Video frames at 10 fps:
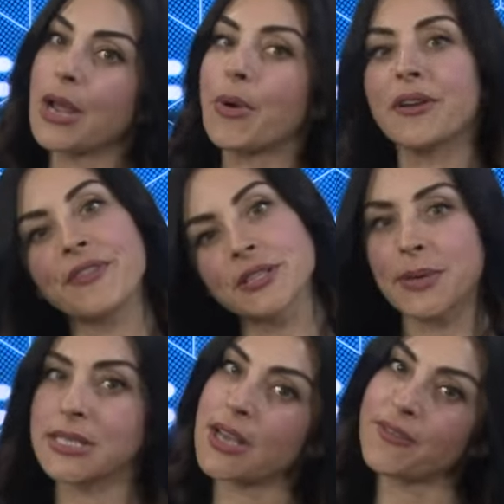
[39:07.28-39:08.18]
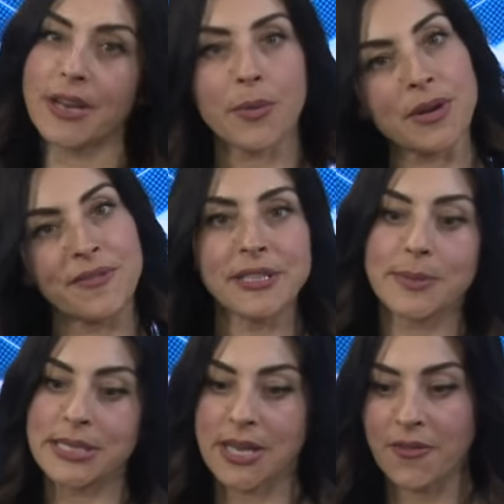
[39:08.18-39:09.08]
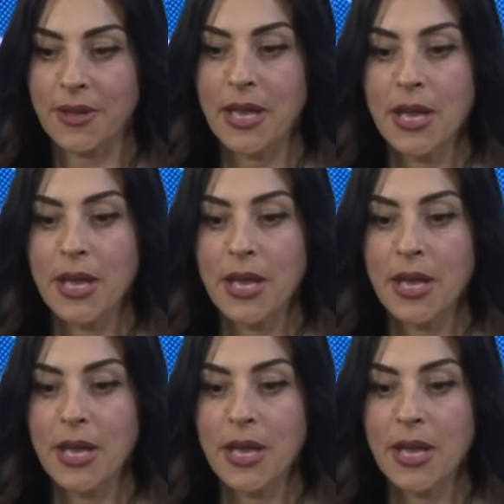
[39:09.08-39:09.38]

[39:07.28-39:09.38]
I want to fix myself and I want to fix myself.